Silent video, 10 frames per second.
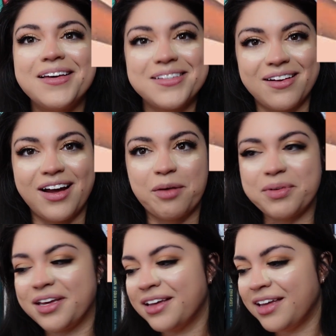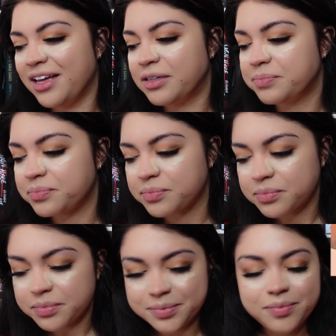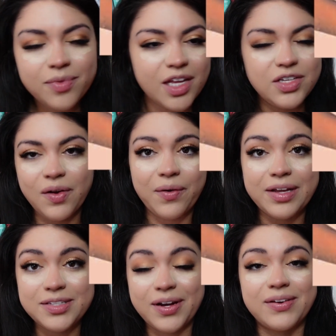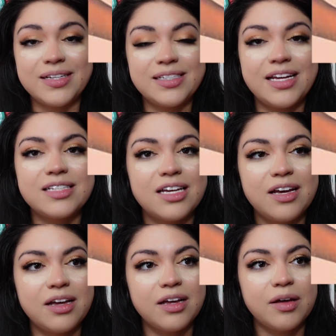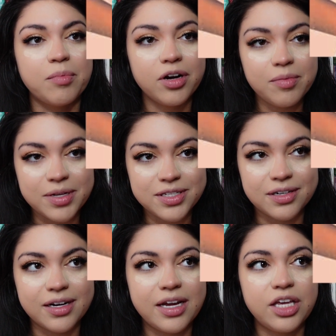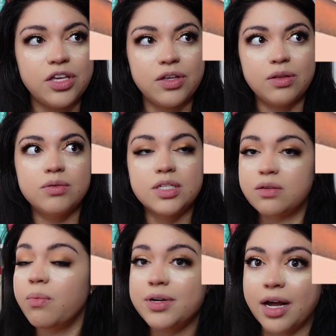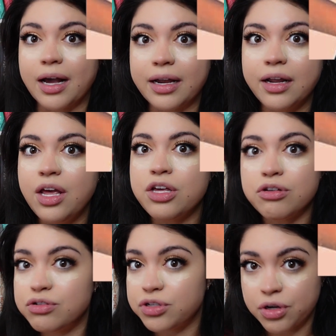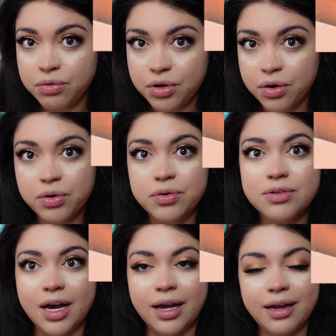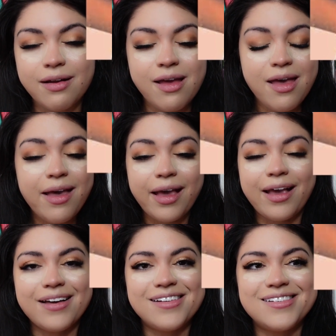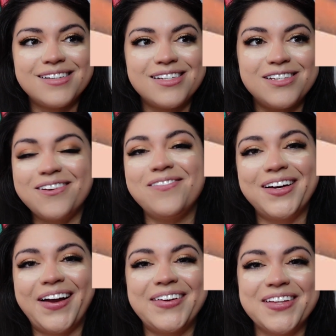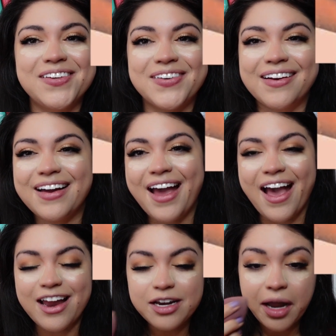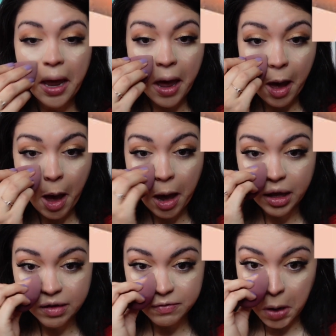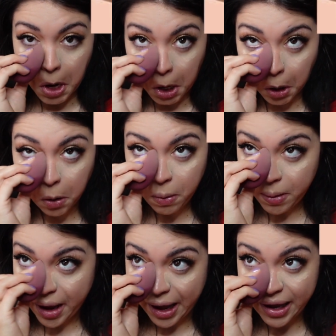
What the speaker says: is not happy. So anyways, it's a murder mystery. Someone died. You don't know who died, and you don't find out till the very end of who